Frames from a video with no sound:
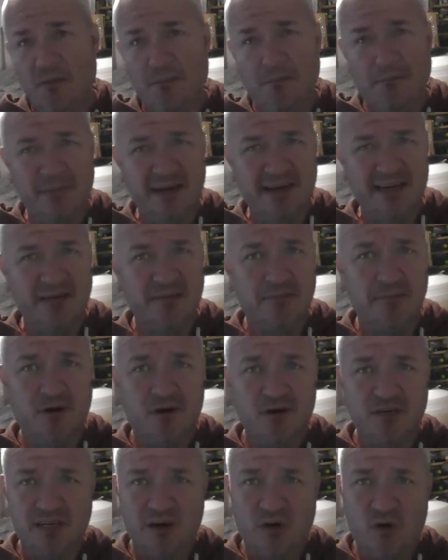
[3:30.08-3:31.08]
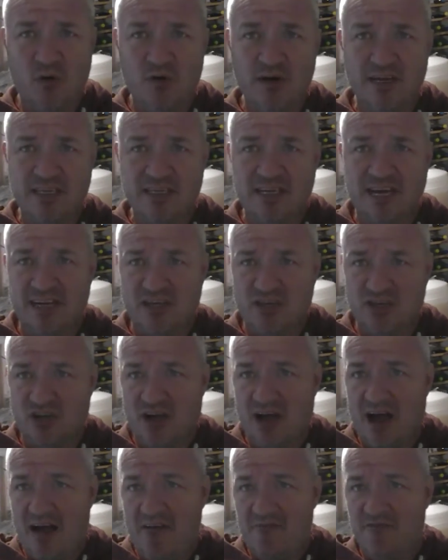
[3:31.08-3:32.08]
Medium body, oily texture,
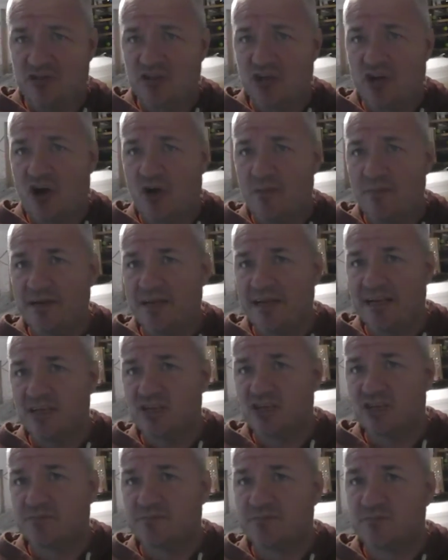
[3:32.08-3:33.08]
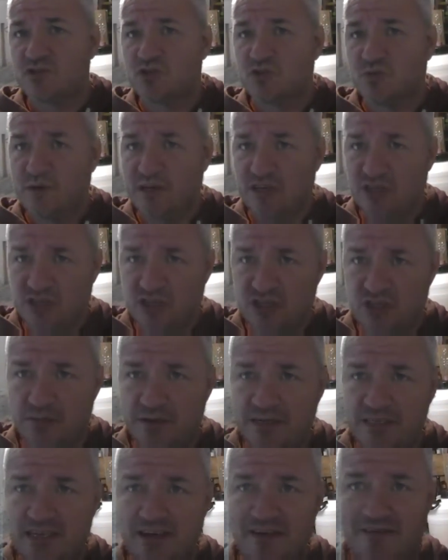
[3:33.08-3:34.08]
average carbonation. Sweet ginger
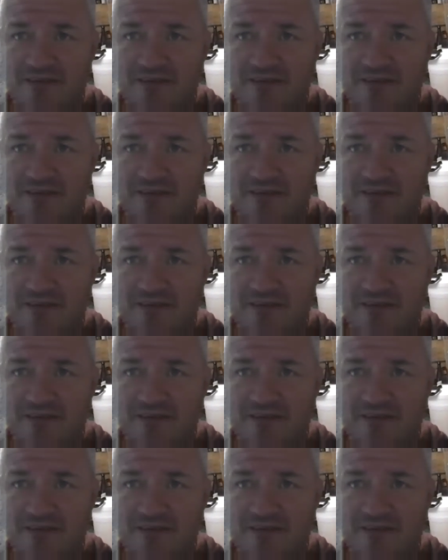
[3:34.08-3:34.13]
biscuit